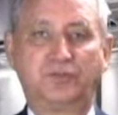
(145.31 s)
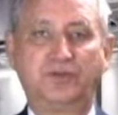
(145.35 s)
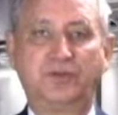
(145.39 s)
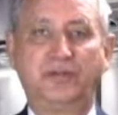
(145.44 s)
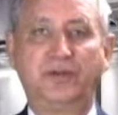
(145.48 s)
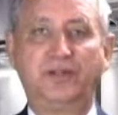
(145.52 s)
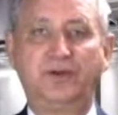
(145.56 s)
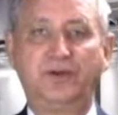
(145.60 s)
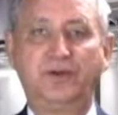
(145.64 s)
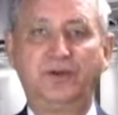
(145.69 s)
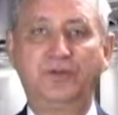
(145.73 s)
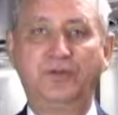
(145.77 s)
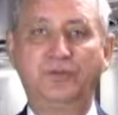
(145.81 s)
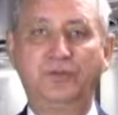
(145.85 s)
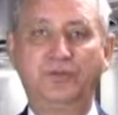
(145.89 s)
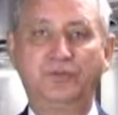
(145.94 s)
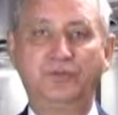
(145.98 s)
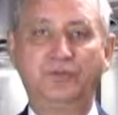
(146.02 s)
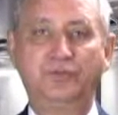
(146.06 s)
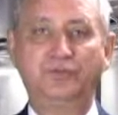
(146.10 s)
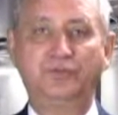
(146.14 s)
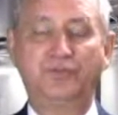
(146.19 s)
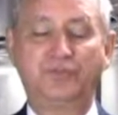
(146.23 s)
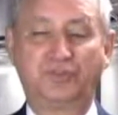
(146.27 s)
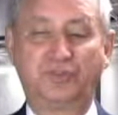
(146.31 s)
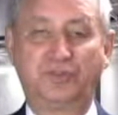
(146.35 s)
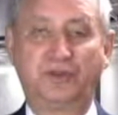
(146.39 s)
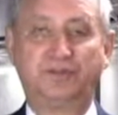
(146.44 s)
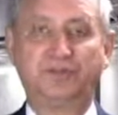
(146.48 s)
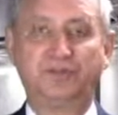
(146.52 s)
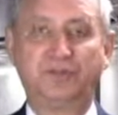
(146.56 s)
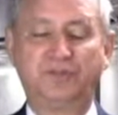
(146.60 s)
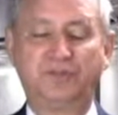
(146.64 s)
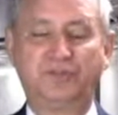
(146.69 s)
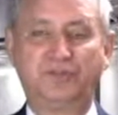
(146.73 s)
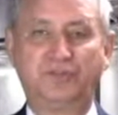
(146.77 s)
Leonard, who
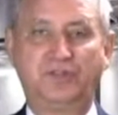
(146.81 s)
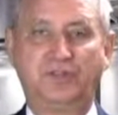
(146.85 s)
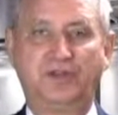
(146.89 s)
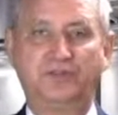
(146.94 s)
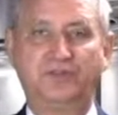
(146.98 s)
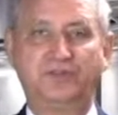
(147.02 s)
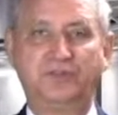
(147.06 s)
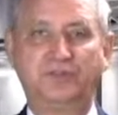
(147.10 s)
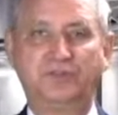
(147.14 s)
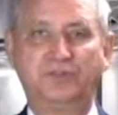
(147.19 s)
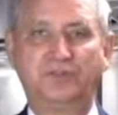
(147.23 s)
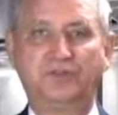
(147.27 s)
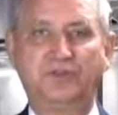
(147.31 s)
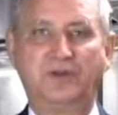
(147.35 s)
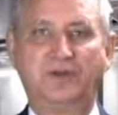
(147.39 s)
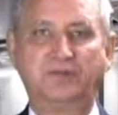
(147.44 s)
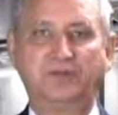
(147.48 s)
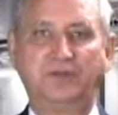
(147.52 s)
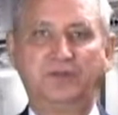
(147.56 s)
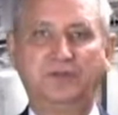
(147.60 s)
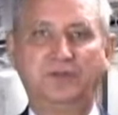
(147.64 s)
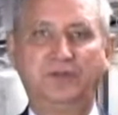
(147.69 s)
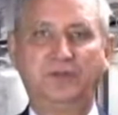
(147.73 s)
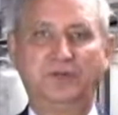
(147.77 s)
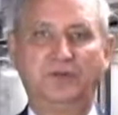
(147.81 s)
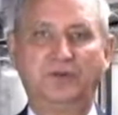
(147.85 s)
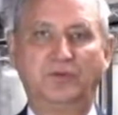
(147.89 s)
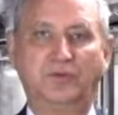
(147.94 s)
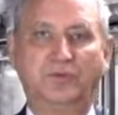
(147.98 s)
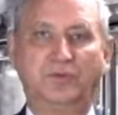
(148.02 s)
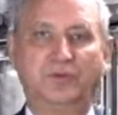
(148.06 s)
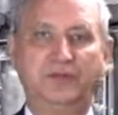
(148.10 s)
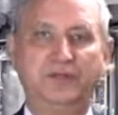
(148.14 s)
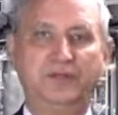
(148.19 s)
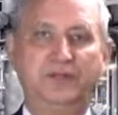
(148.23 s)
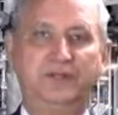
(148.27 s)
discovered this stuff and discovered,
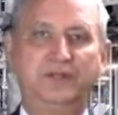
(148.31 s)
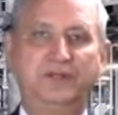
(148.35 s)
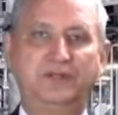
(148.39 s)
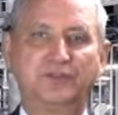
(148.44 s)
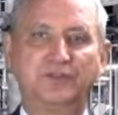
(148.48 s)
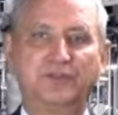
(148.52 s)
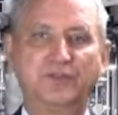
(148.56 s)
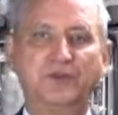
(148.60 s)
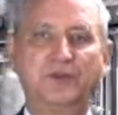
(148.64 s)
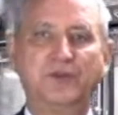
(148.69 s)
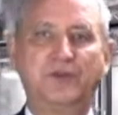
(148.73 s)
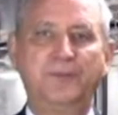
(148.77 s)
what it is.